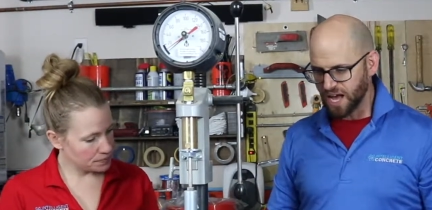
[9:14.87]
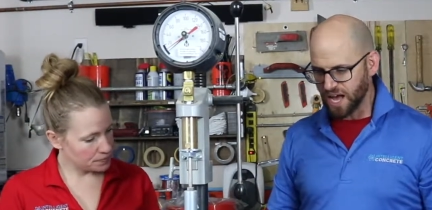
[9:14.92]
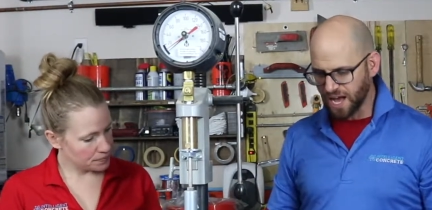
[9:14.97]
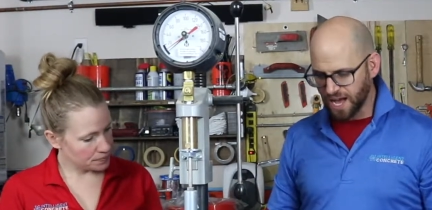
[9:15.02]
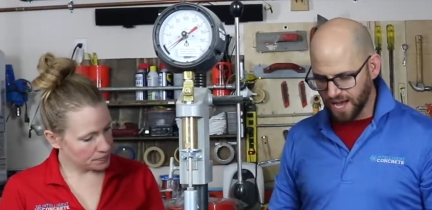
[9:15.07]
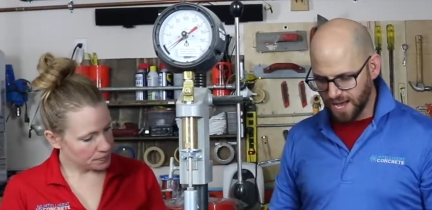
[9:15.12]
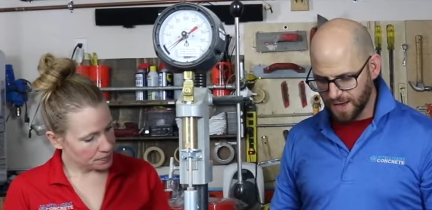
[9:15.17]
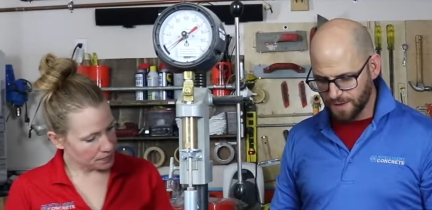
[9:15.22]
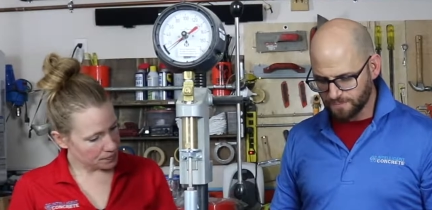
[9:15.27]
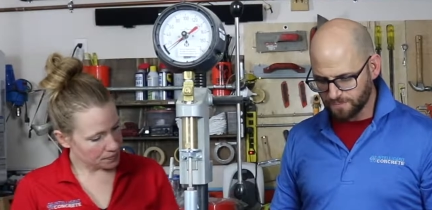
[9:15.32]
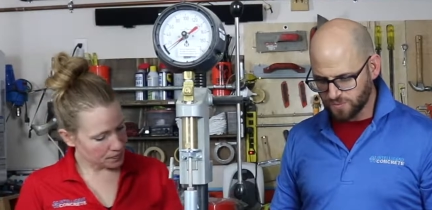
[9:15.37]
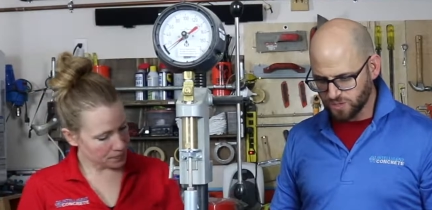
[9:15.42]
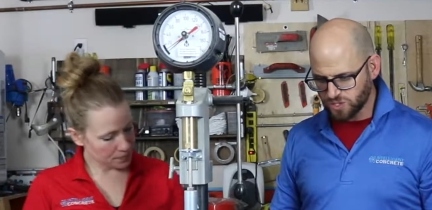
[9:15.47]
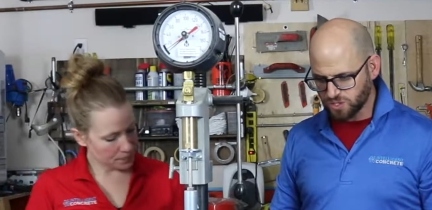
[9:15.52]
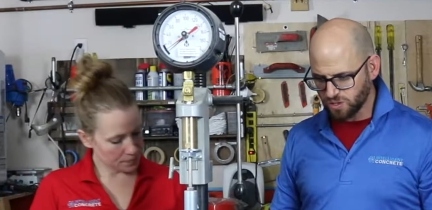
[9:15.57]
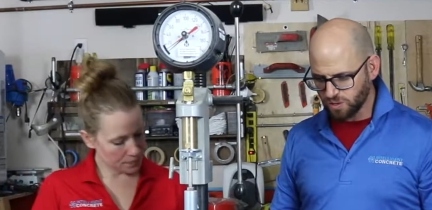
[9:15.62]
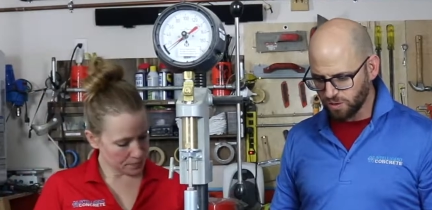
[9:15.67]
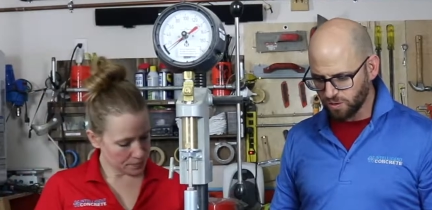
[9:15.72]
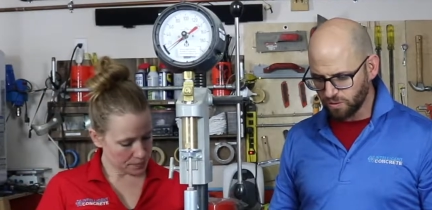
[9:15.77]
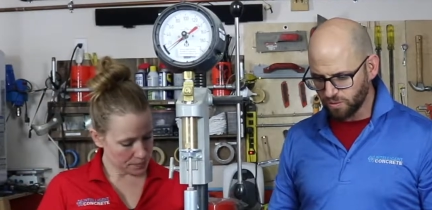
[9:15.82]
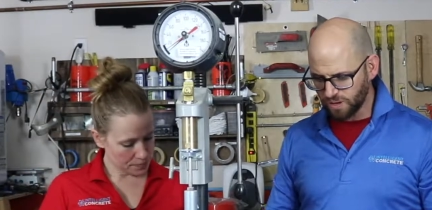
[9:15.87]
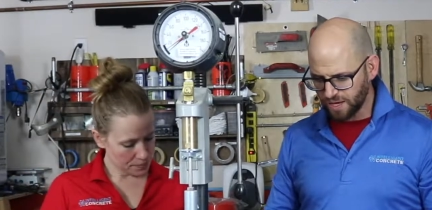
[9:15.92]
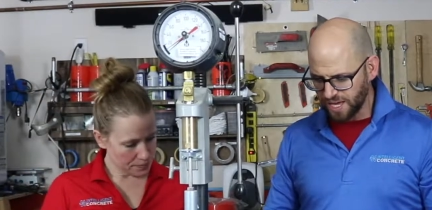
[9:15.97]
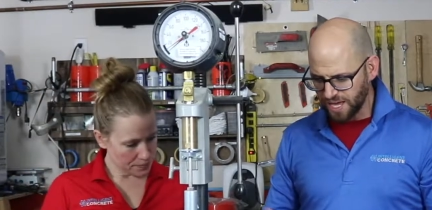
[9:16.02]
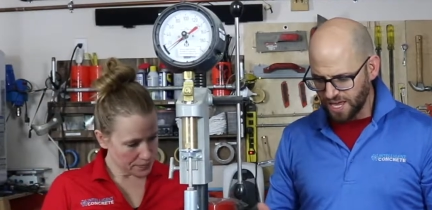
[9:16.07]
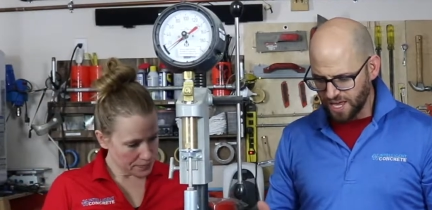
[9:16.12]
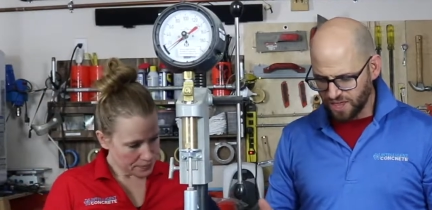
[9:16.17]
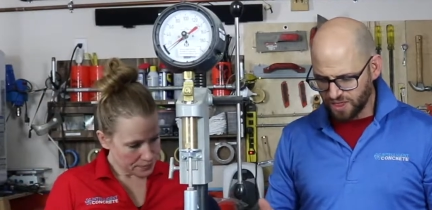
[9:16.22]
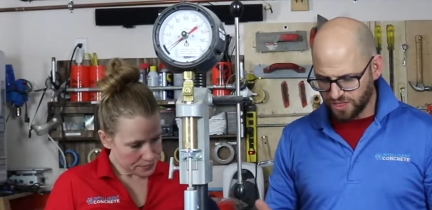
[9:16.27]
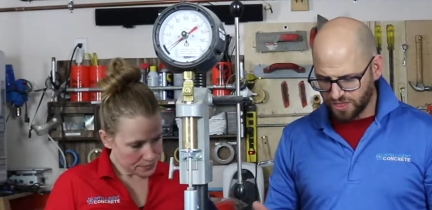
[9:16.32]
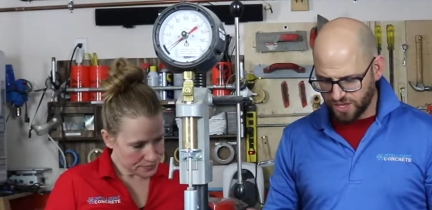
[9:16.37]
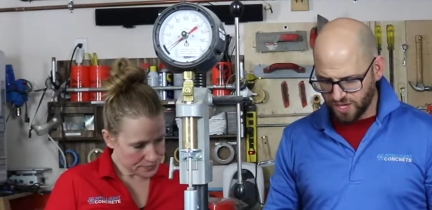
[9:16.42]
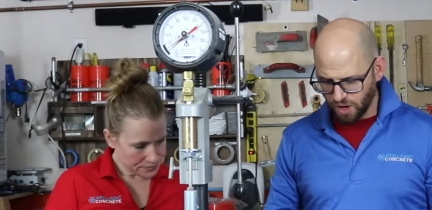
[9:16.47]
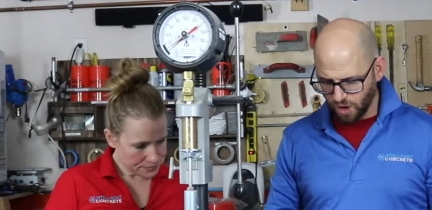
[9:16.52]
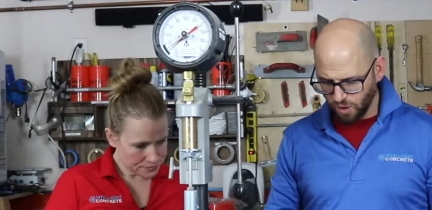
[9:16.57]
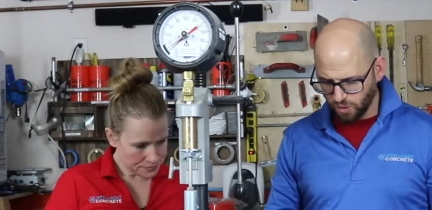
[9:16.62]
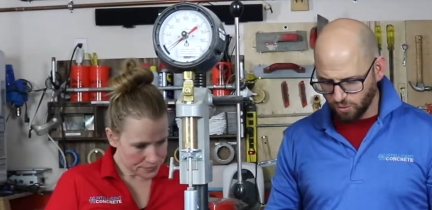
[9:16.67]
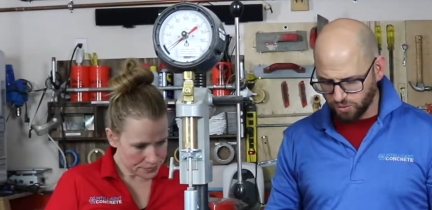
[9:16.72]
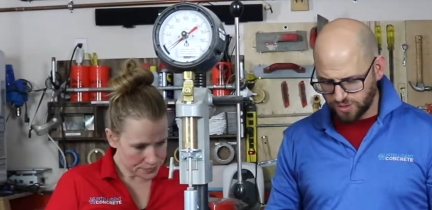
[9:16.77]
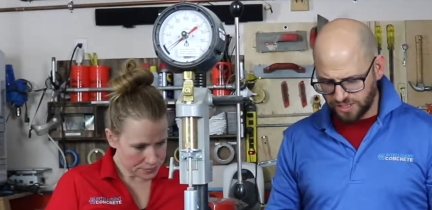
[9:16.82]
Speaker 1: Um, so the
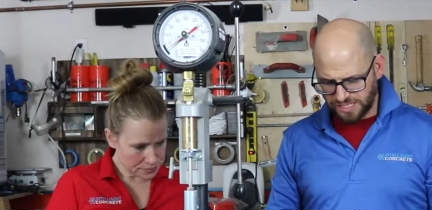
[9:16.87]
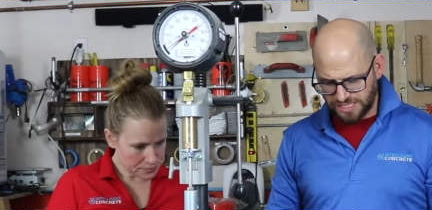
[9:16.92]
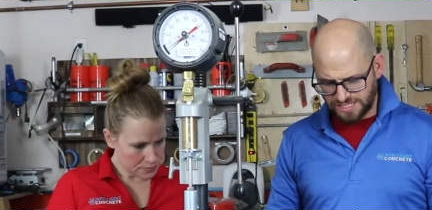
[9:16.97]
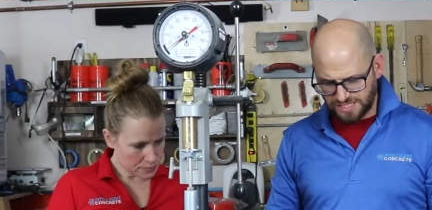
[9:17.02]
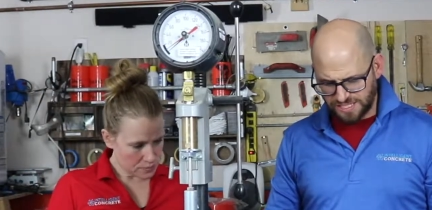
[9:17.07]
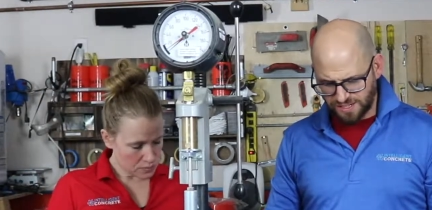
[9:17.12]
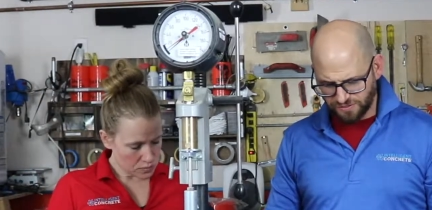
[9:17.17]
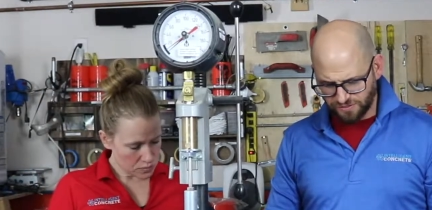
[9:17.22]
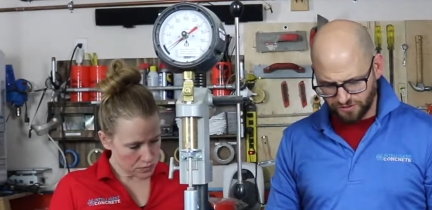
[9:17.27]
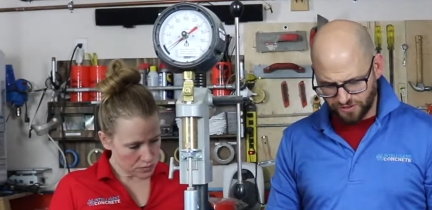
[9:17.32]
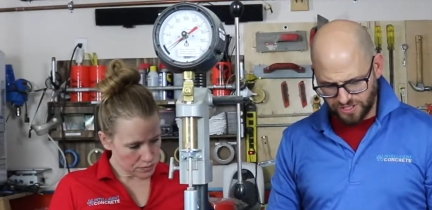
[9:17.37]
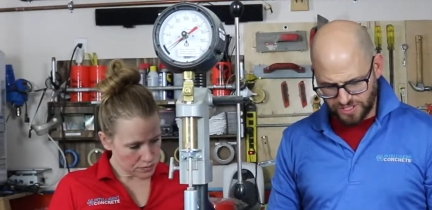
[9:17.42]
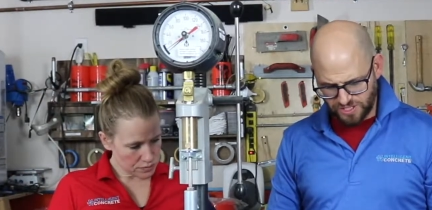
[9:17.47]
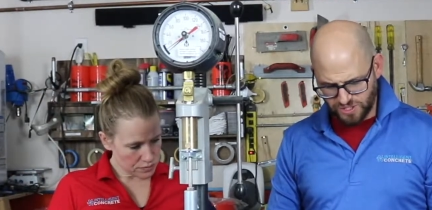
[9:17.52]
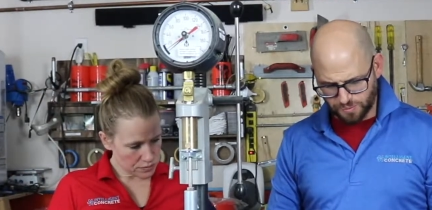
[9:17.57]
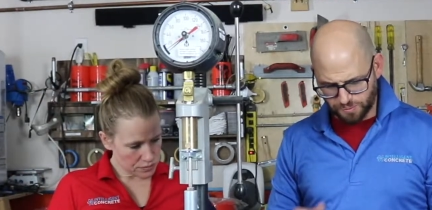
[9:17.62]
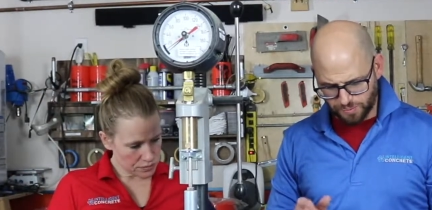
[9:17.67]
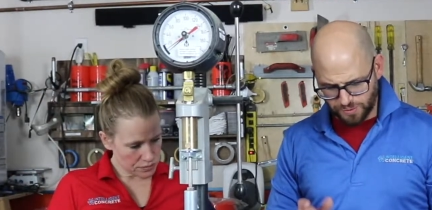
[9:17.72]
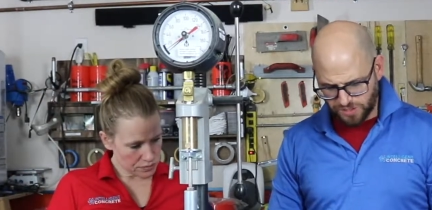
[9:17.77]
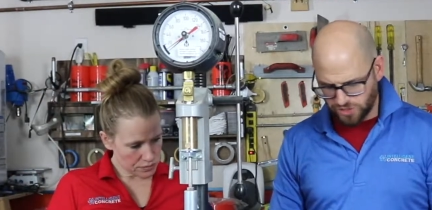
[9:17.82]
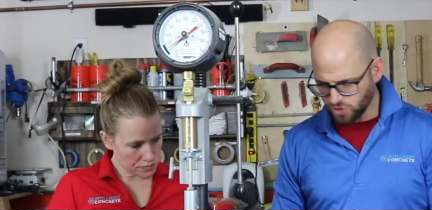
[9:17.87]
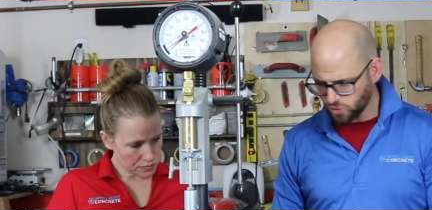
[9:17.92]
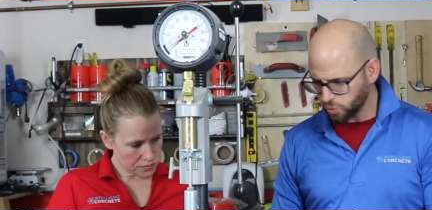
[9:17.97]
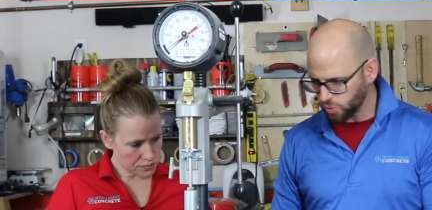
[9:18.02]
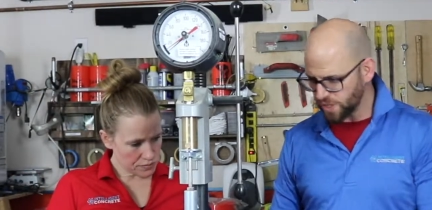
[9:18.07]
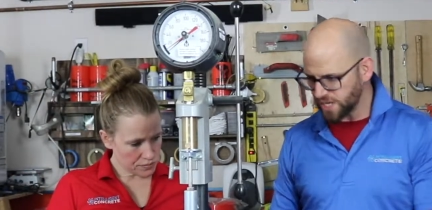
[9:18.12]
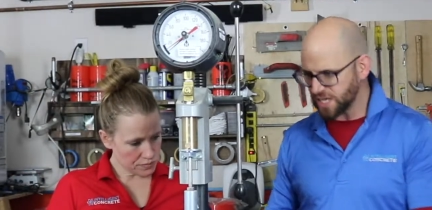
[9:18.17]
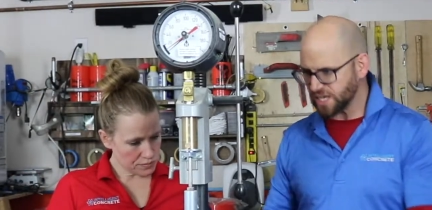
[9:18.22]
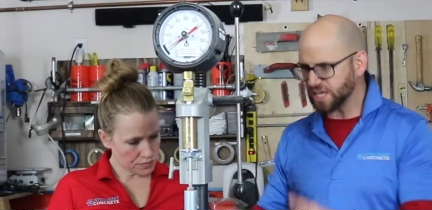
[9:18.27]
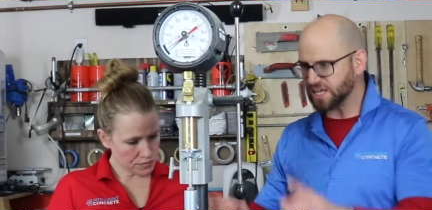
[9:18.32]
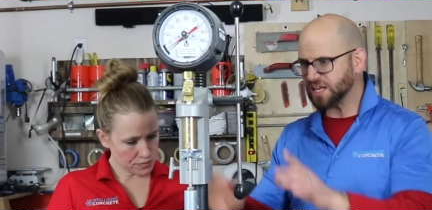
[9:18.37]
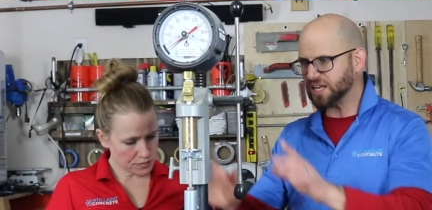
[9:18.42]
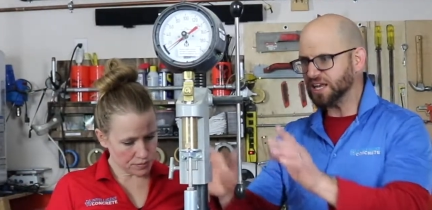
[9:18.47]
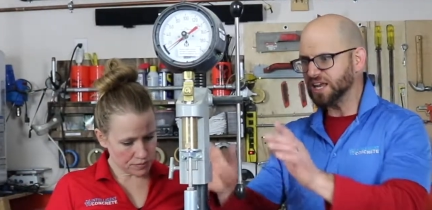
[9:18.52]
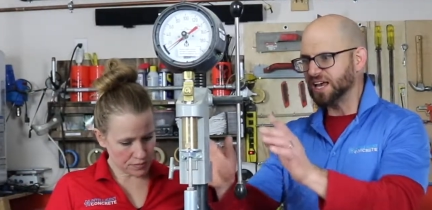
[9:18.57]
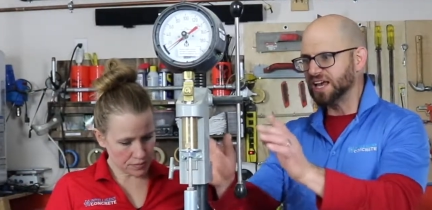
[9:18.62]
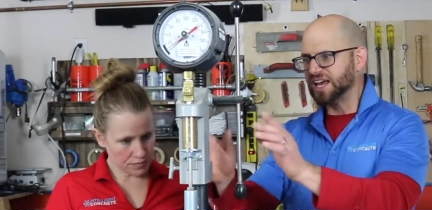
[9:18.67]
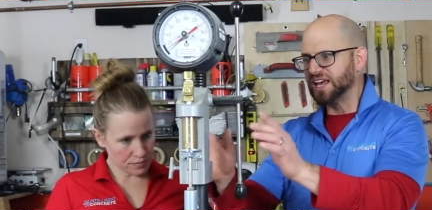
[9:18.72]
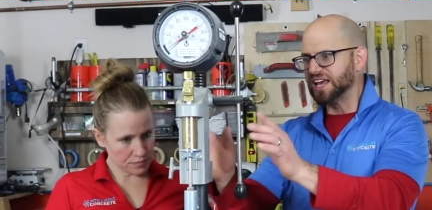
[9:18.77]
only difference between